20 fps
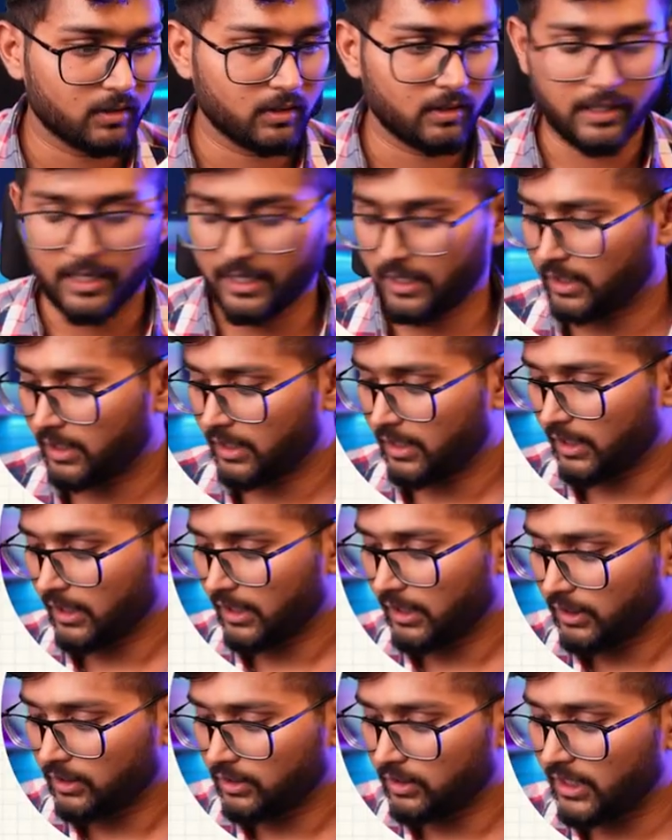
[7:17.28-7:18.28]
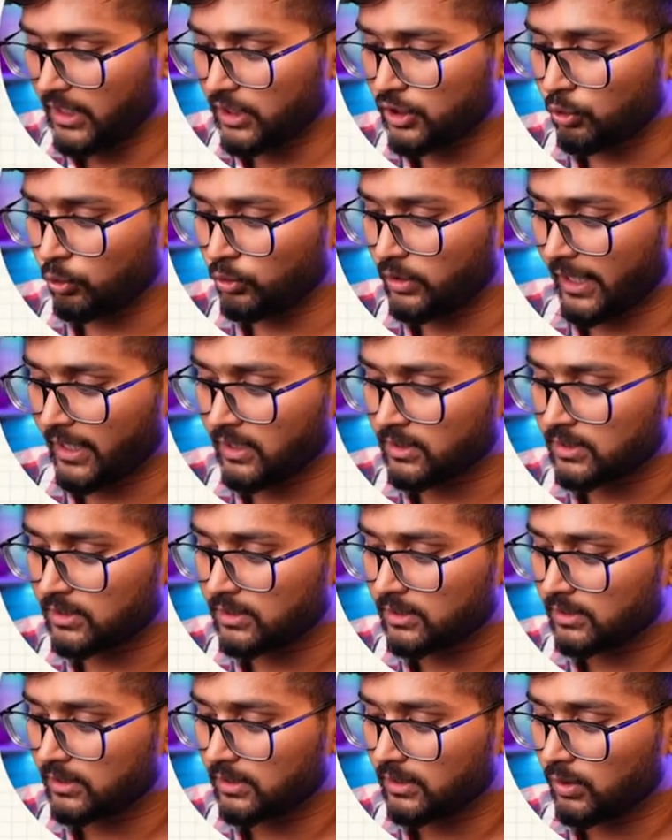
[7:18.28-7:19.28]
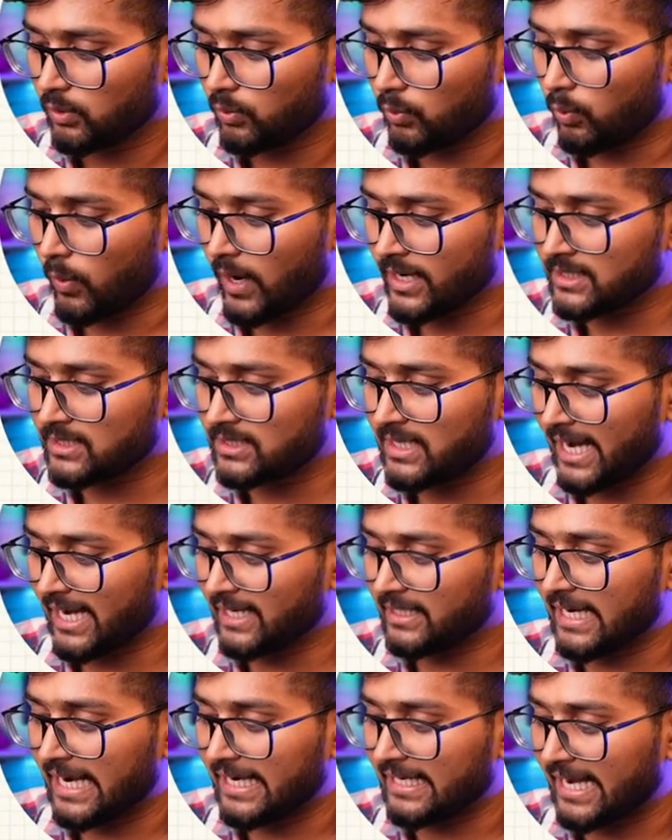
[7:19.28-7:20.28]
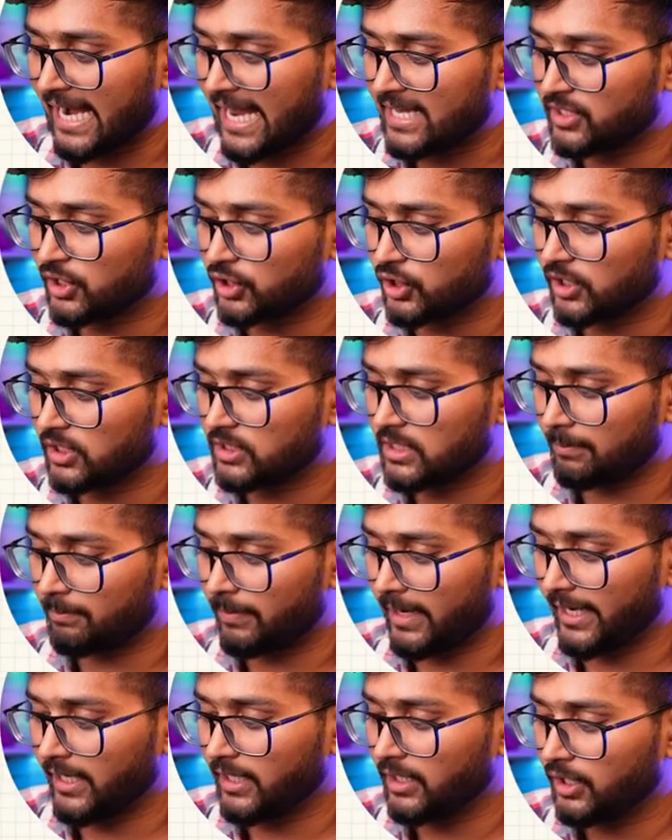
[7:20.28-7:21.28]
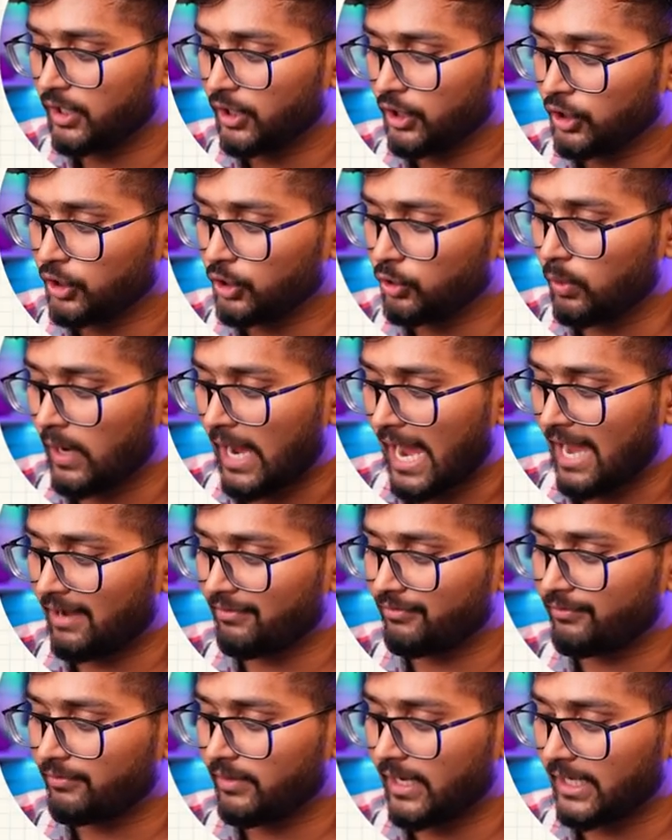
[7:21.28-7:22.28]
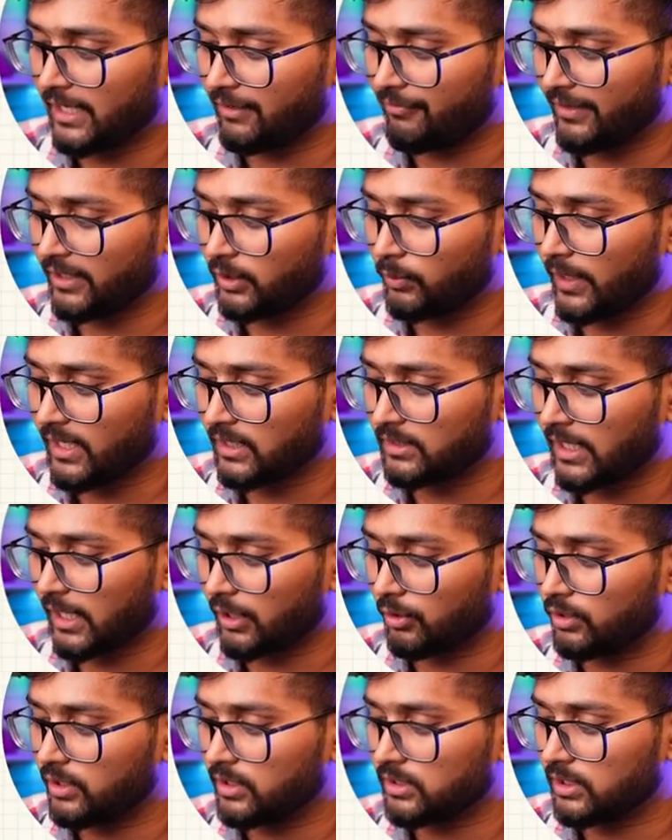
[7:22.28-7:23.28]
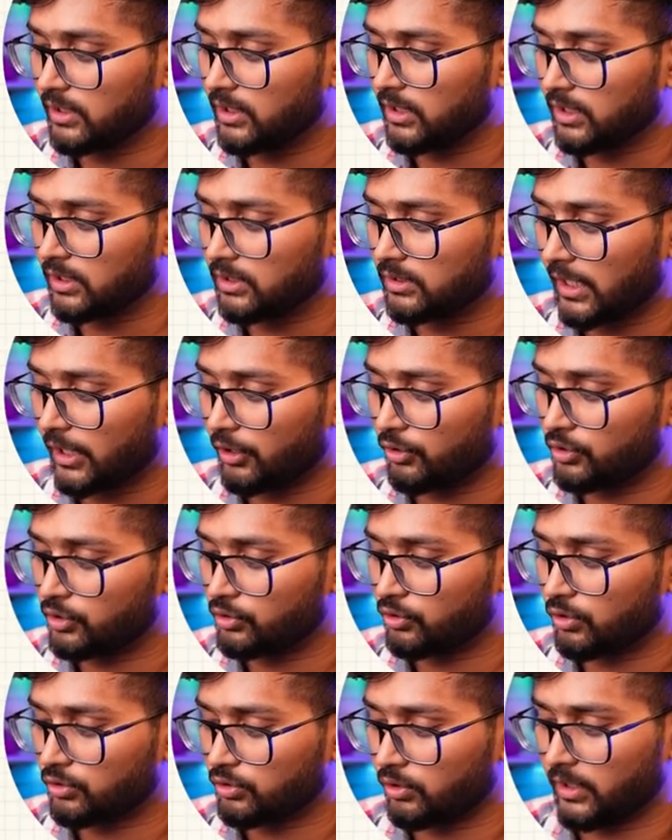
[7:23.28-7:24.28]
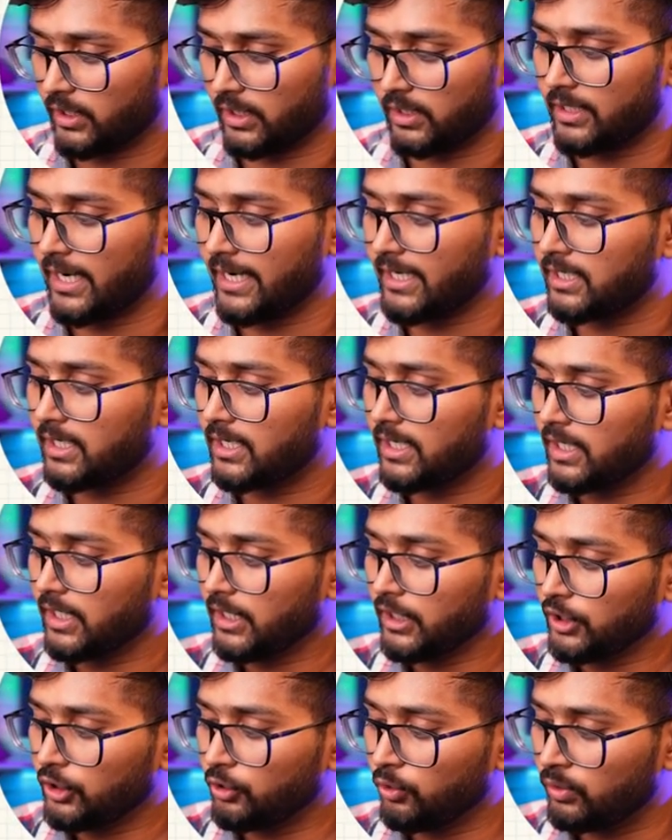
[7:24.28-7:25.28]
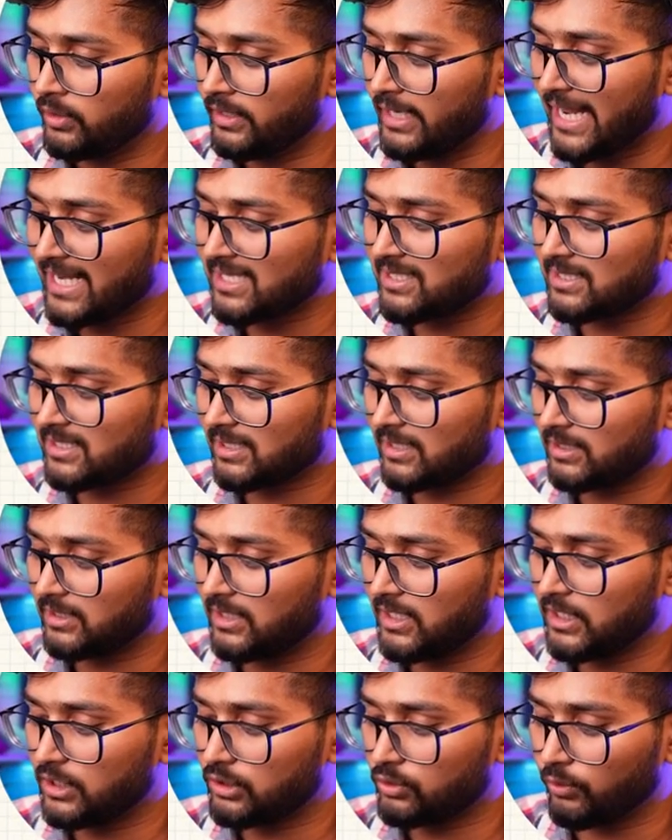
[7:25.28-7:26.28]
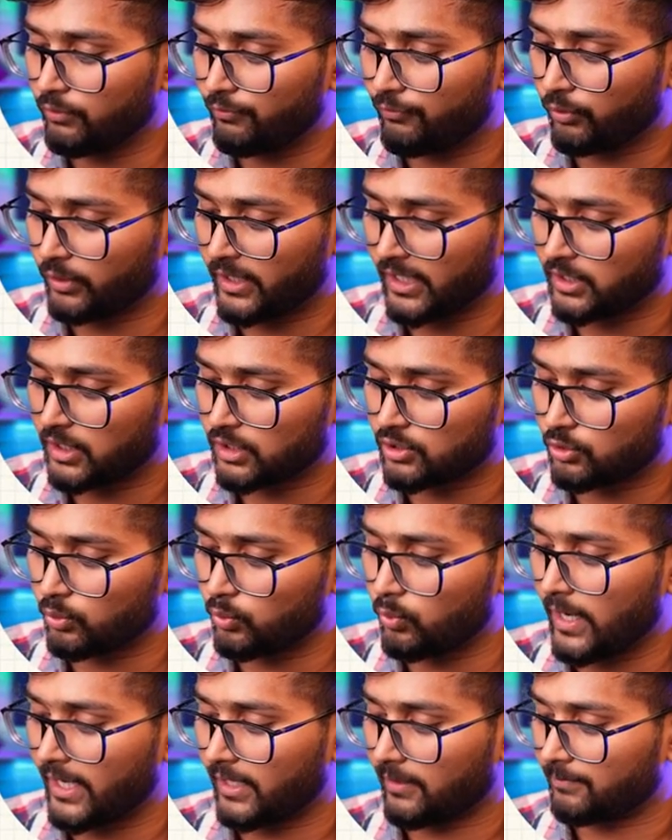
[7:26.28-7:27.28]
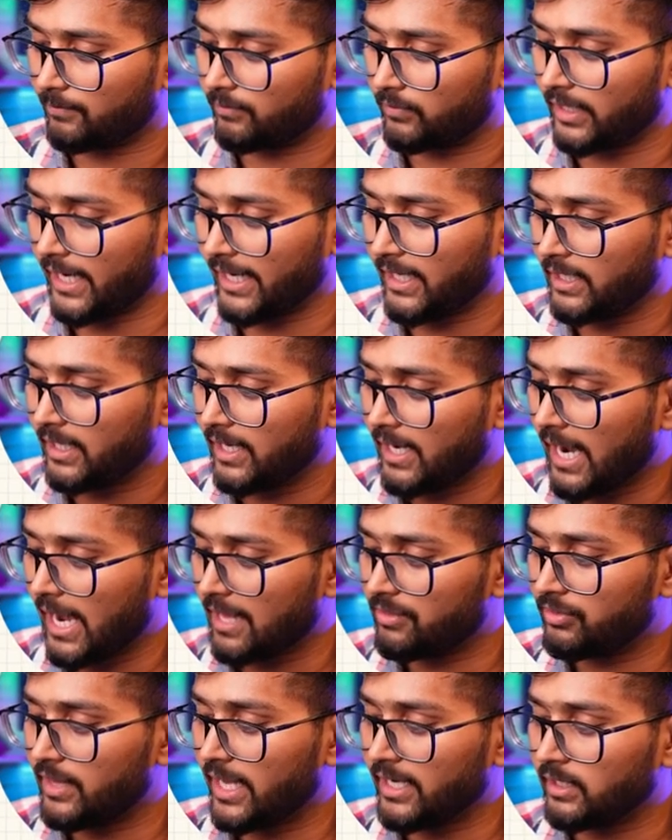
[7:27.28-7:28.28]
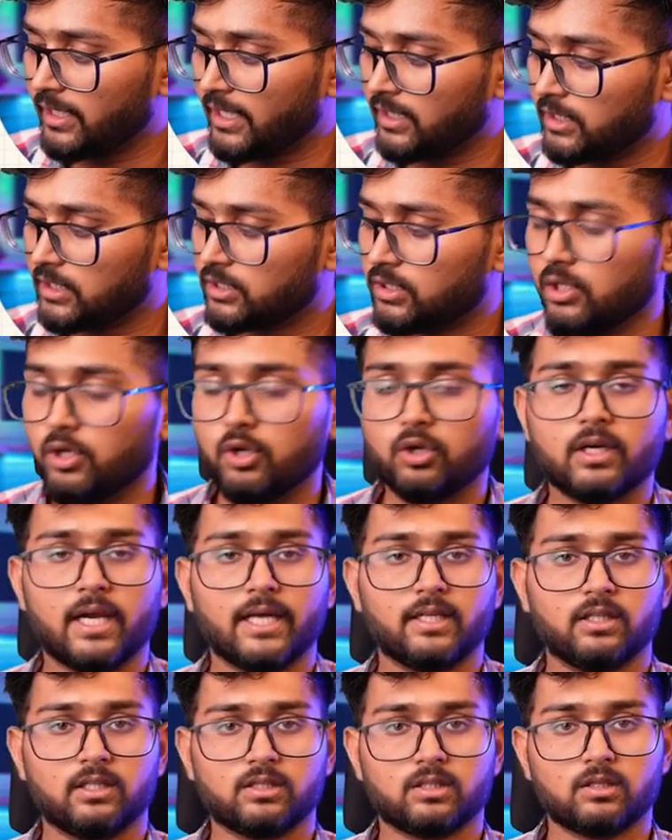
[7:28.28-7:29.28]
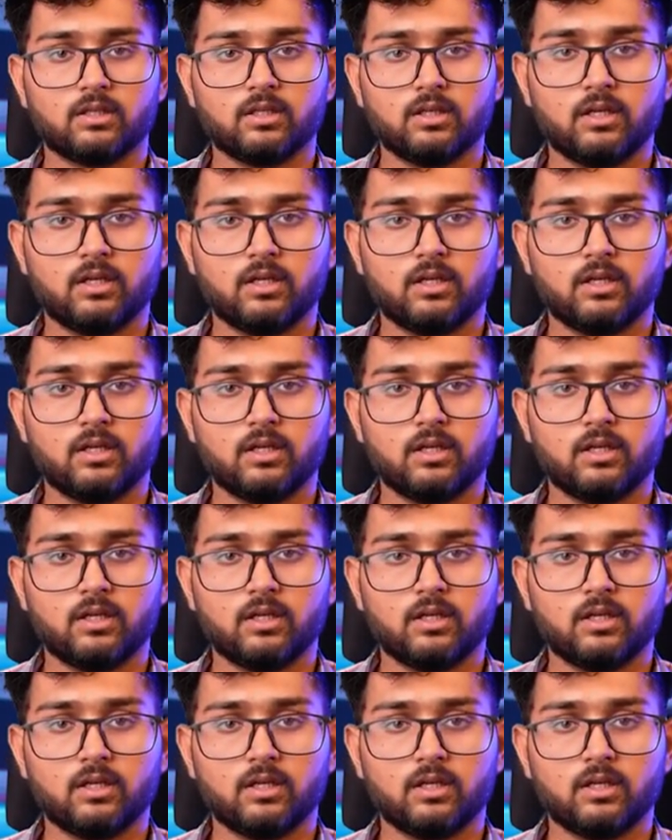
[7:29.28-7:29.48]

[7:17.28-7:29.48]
right, these two things, once the entire transition is applied, you have an effect where Tarun is here, Tarun is also here, right? You nest these two footages to one, right? And then this will look like this.